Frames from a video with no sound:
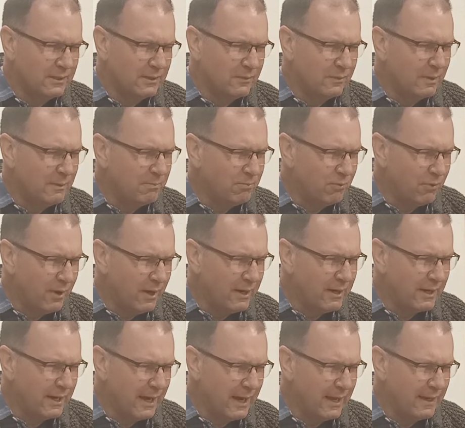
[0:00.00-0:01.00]
we pray
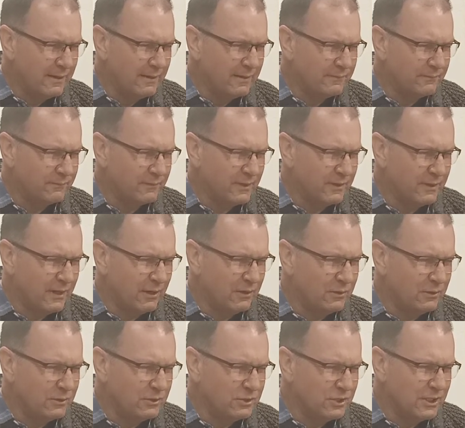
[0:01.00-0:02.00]
again that,
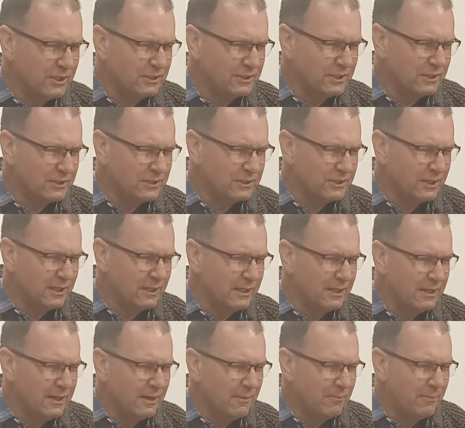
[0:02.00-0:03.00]
Lord Jesus, the
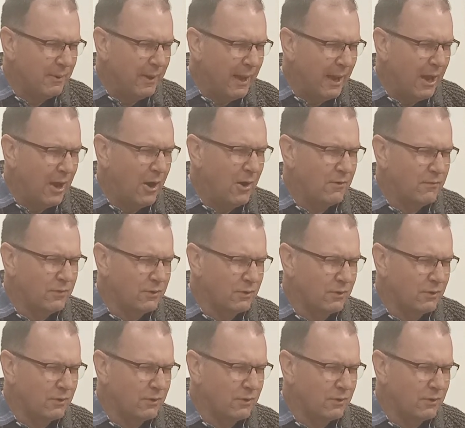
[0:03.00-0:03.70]
power of the